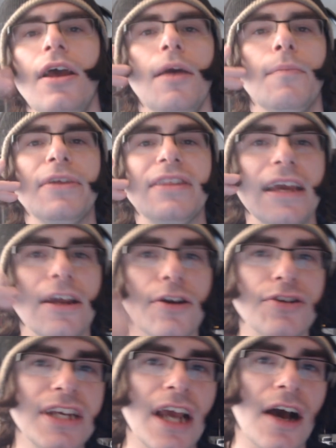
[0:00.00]
But the
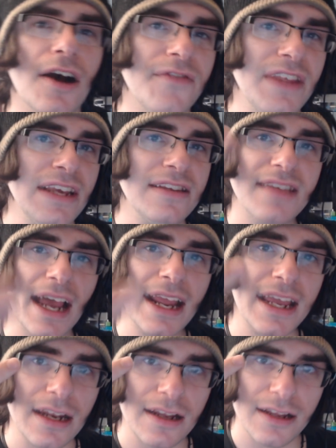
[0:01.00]
energy of the
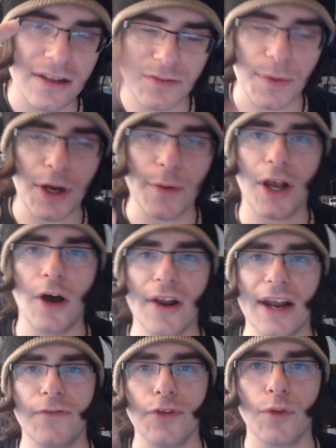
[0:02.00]
second spirit we called out for,